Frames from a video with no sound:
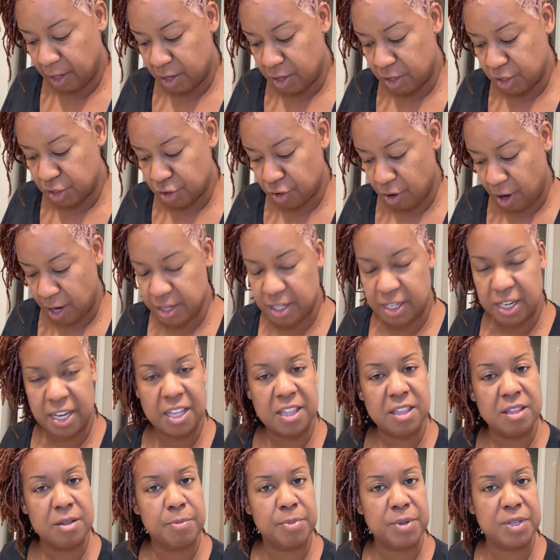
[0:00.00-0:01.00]
trying to get
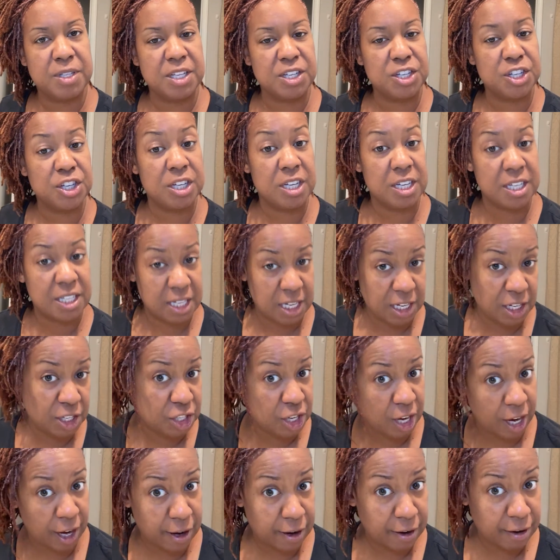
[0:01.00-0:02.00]
in the position to teach
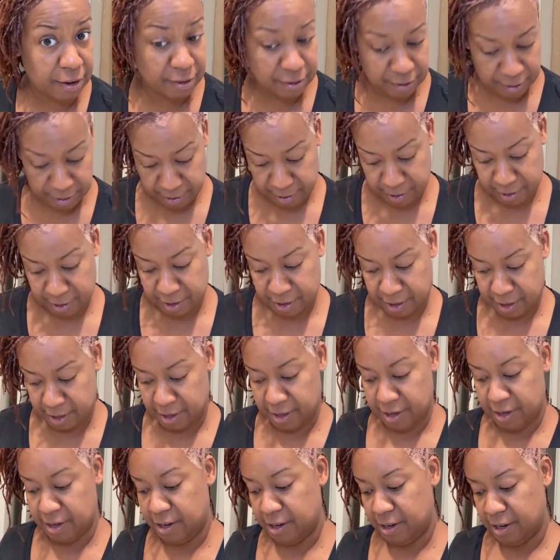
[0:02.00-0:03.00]
hair
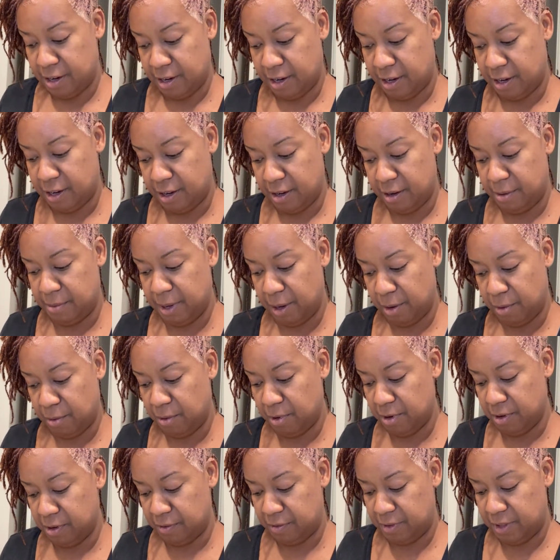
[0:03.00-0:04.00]
at
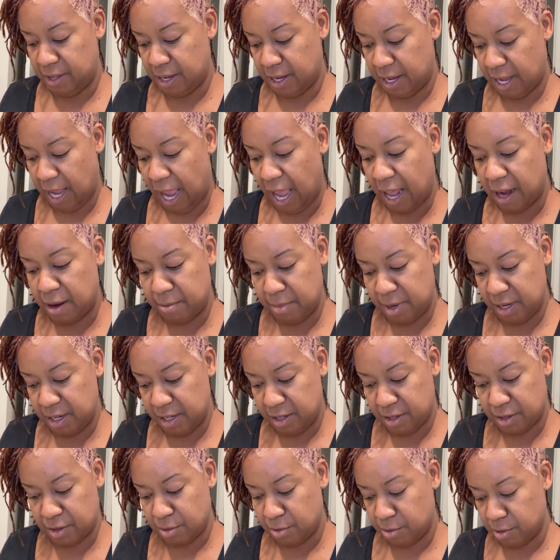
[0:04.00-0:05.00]
one of the
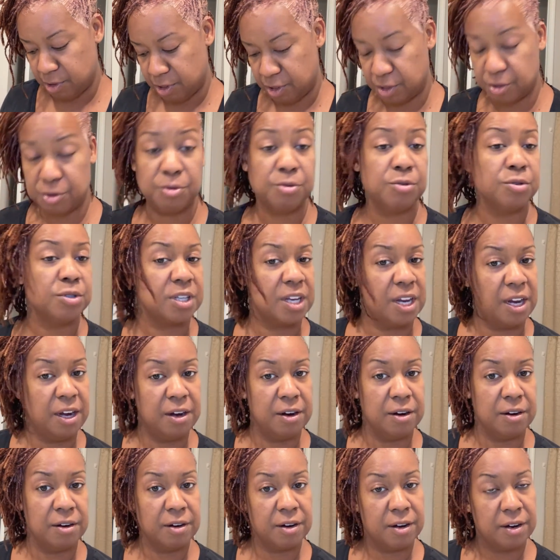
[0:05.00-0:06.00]
academies or schools
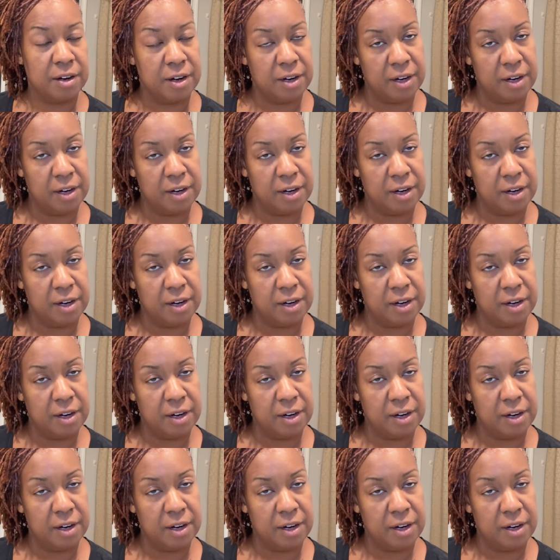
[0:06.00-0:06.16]
here.